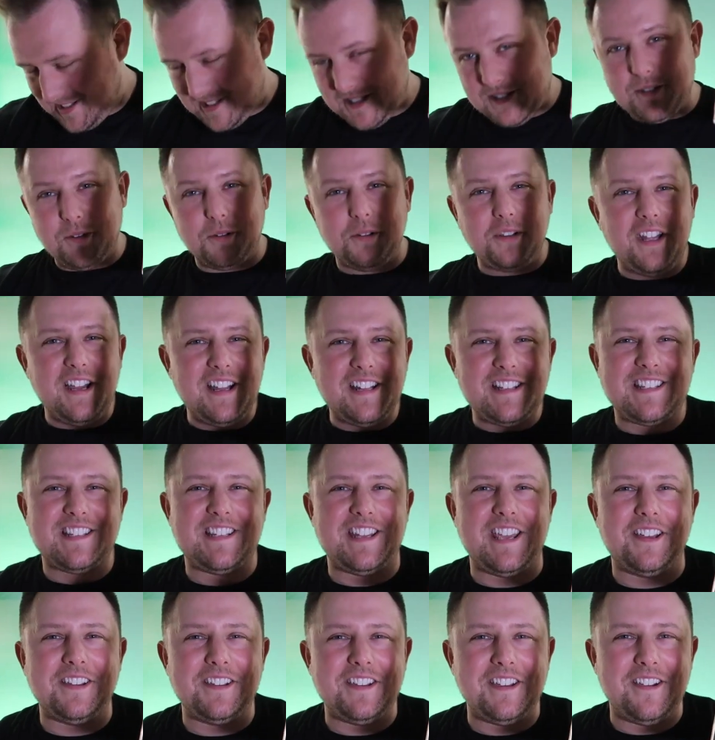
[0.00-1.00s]
So let's
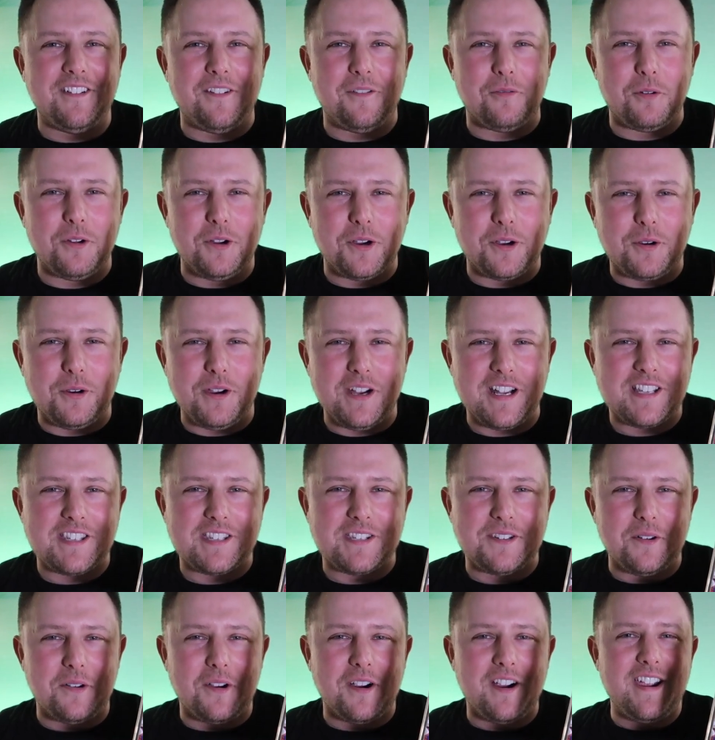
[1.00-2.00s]
tell you a real quick
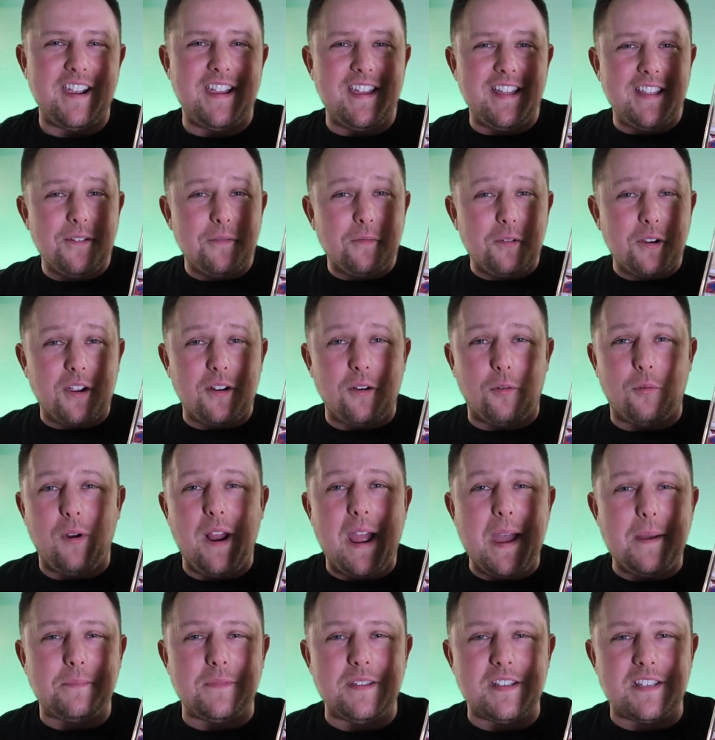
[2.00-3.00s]
story, and then we're gonna
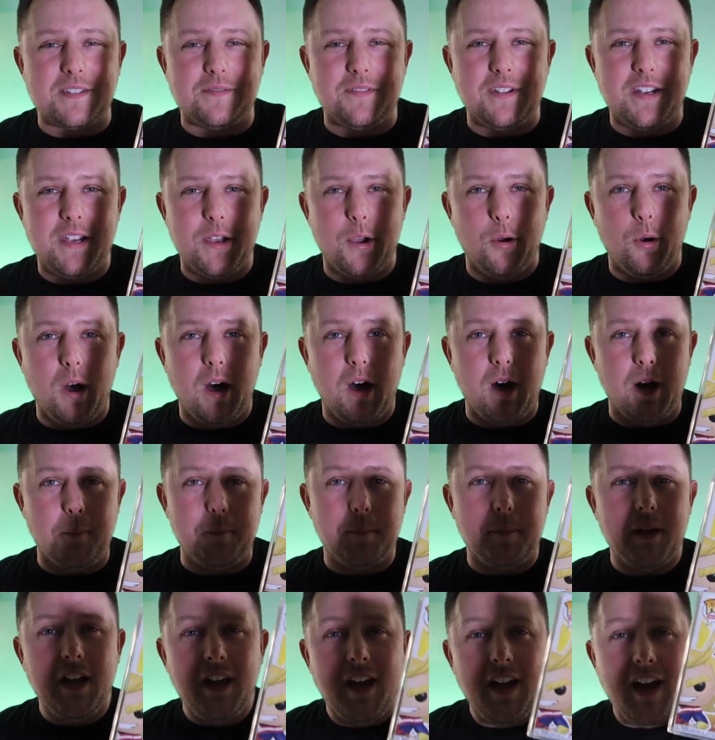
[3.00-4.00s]
wrap this video
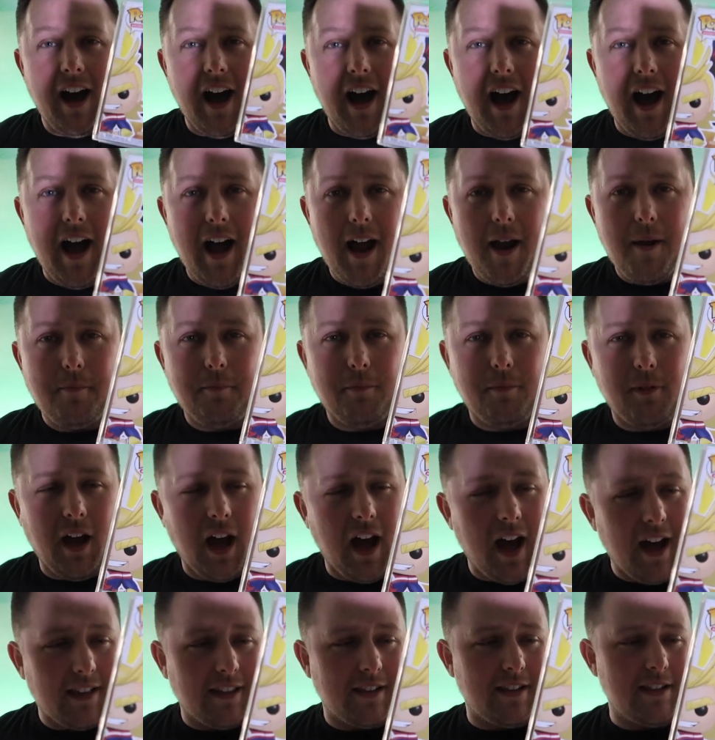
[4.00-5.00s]
up. I
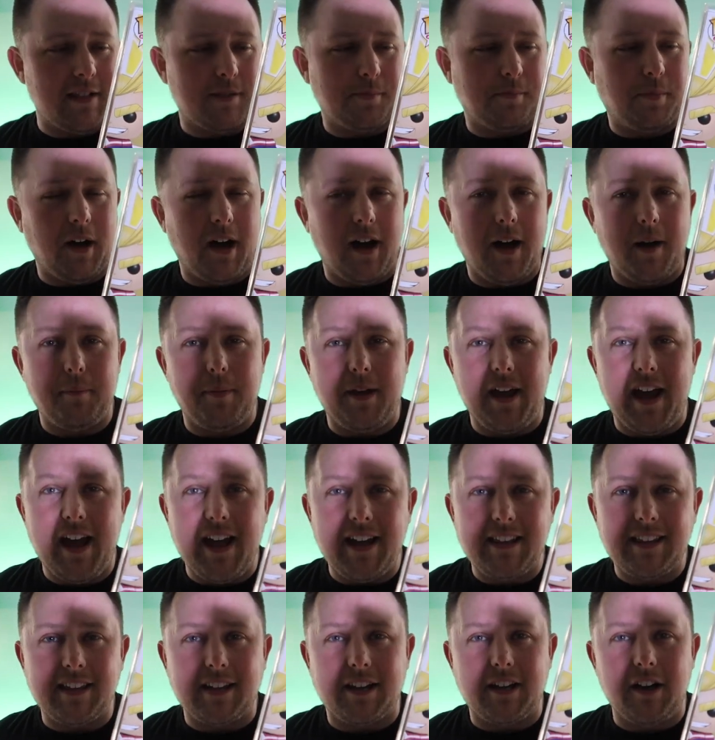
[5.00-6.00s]
got this pop
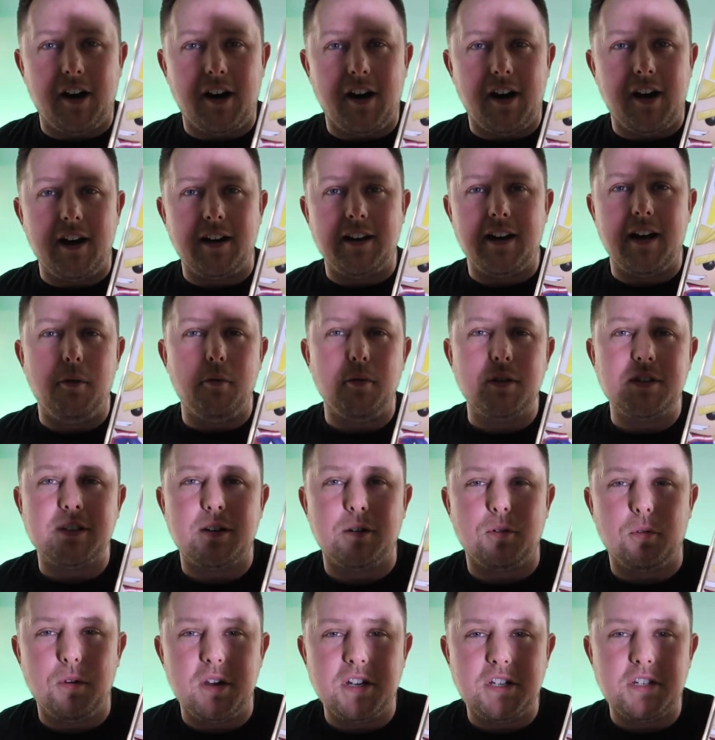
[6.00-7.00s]
at the con. I
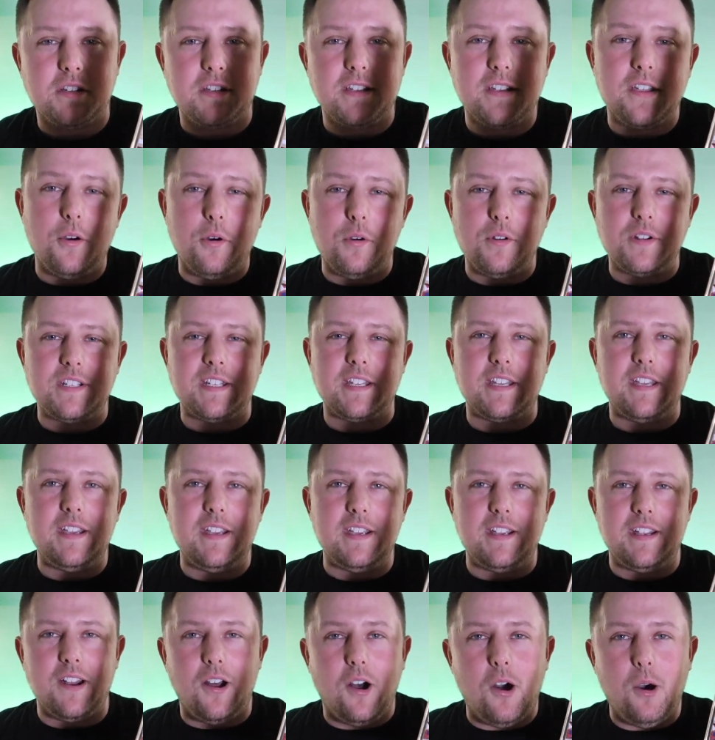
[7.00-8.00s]
wasn't originally going to
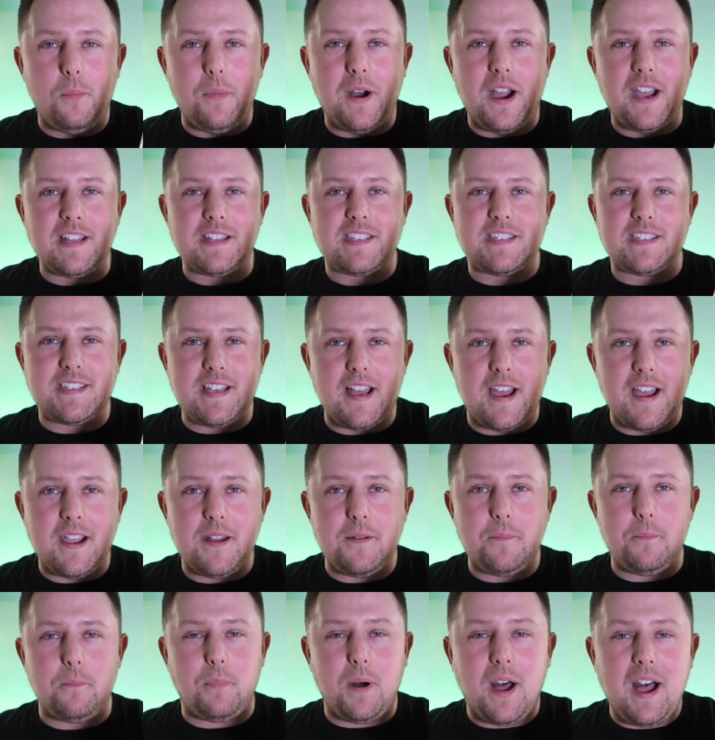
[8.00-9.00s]
get an All Might
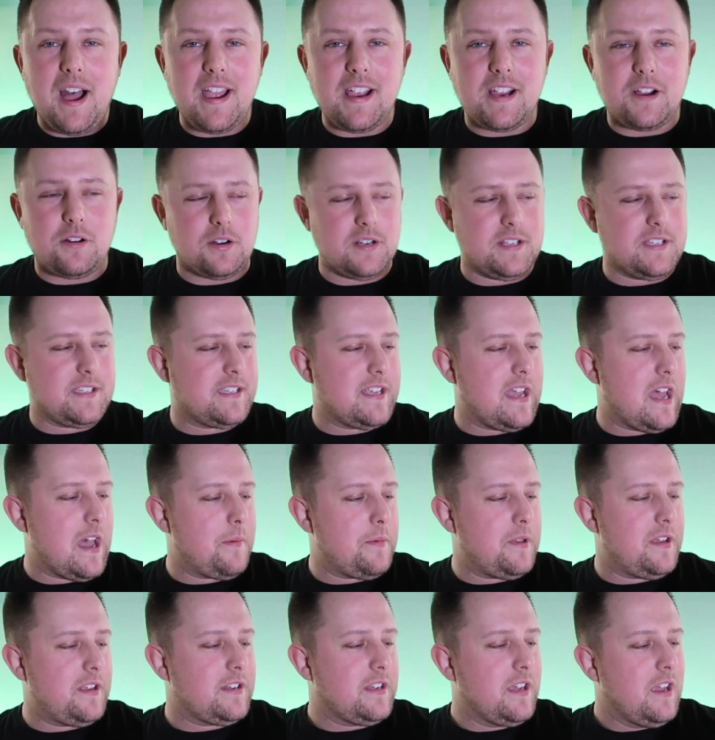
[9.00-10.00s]
signed by Chris
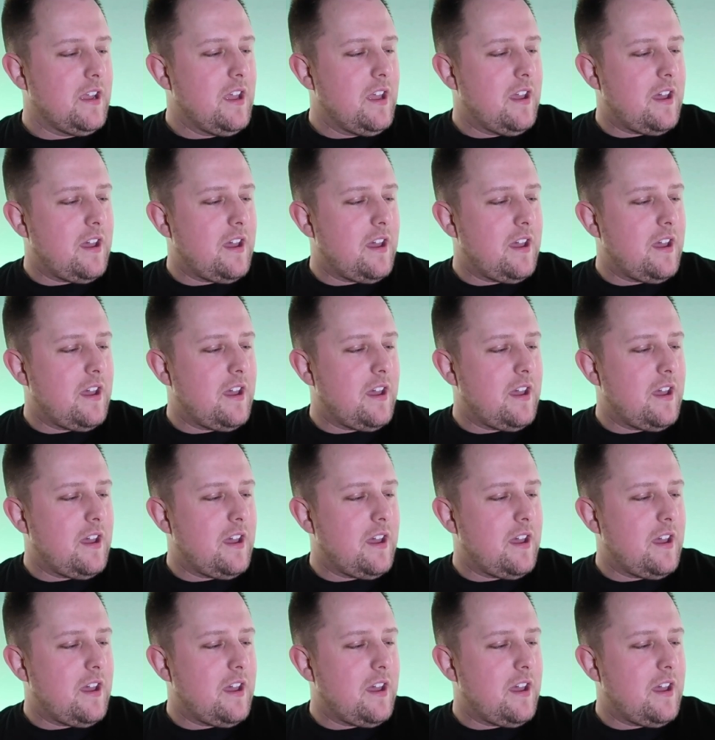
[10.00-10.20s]
Sabat,